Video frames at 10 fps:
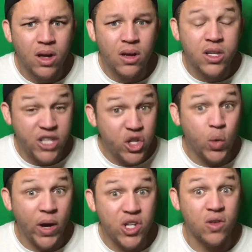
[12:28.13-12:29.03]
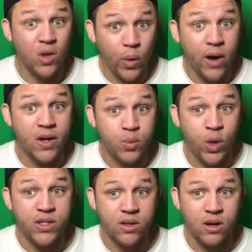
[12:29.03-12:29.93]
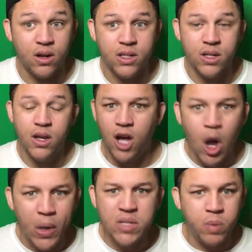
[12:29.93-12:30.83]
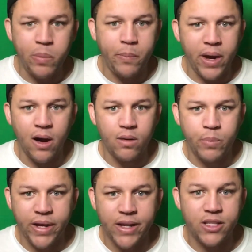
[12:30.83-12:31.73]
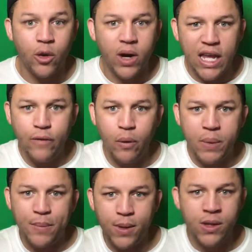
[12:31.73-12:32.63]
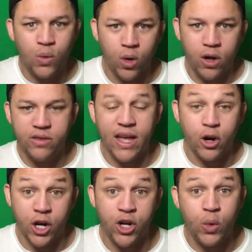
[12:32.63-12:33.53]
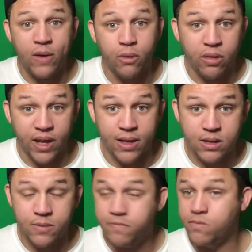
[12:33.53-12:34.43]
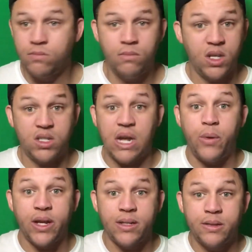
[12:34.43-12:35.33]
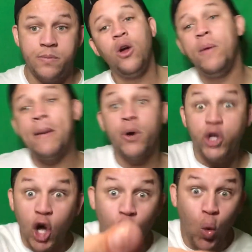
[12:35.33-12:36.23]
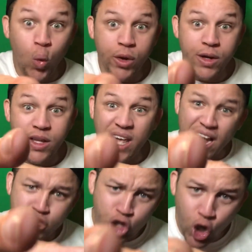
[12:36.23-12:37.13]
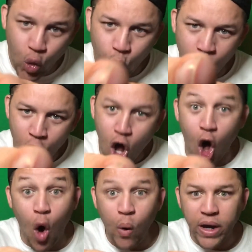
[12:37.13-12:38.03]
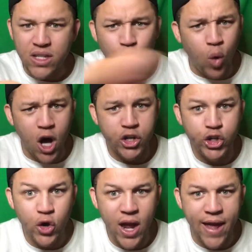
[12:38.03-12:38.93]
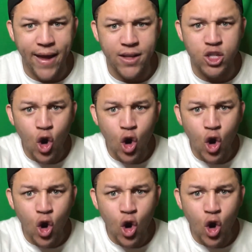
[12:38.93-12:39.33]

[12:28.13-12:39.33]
Situational awareness, boys and girls. Always be prepared because there are evil people in the world that are going to do evil things. That's just how it is. Remember, you, yes, you, always wash your hands.